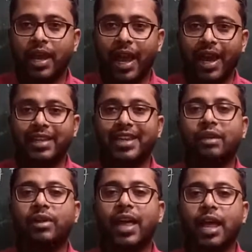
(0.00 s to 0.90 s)
and
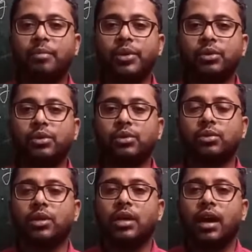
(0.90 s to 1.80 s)
that will help you
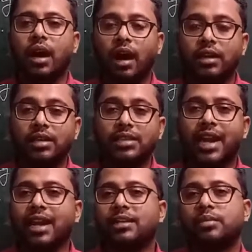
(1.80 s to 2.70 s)
to
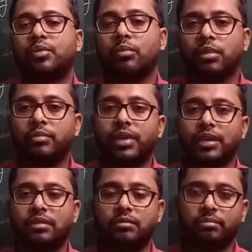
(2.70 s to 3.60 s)
understand the problem in
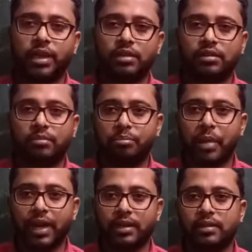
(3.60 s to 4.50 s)
a better
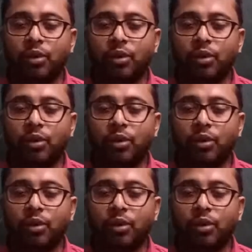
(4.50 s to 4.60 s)
manner.